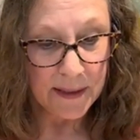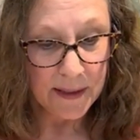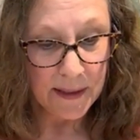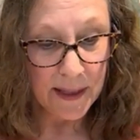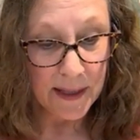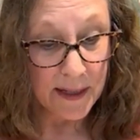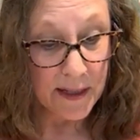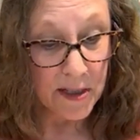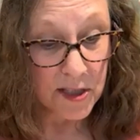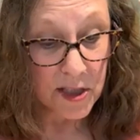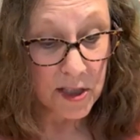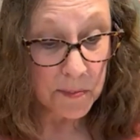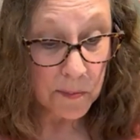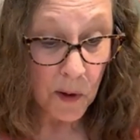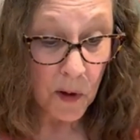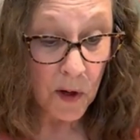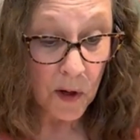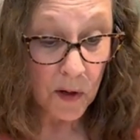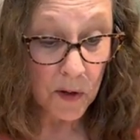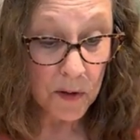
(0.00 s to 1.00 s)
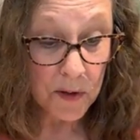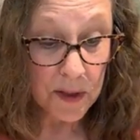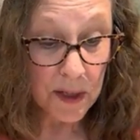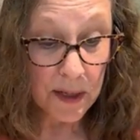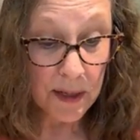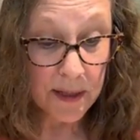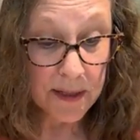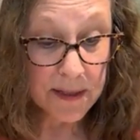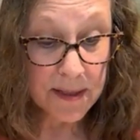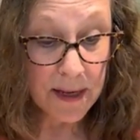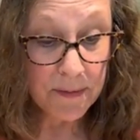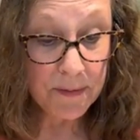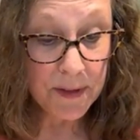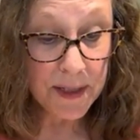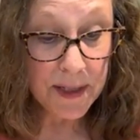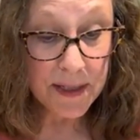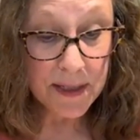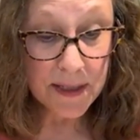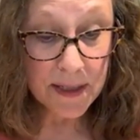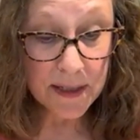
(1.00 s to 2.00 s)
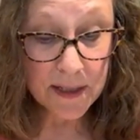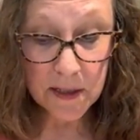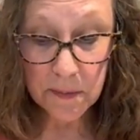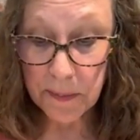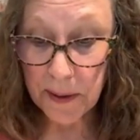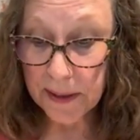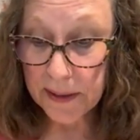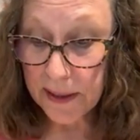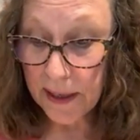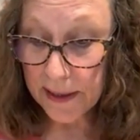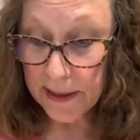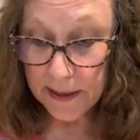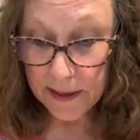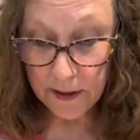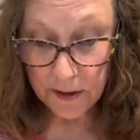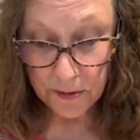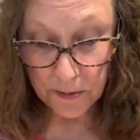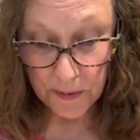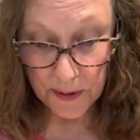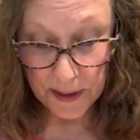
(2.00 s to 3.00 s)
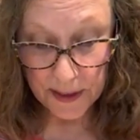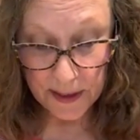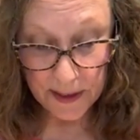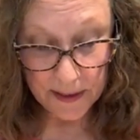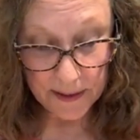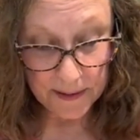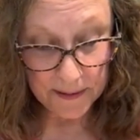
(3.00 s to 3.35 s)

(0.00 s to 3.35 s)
And it's small, 76 by 93.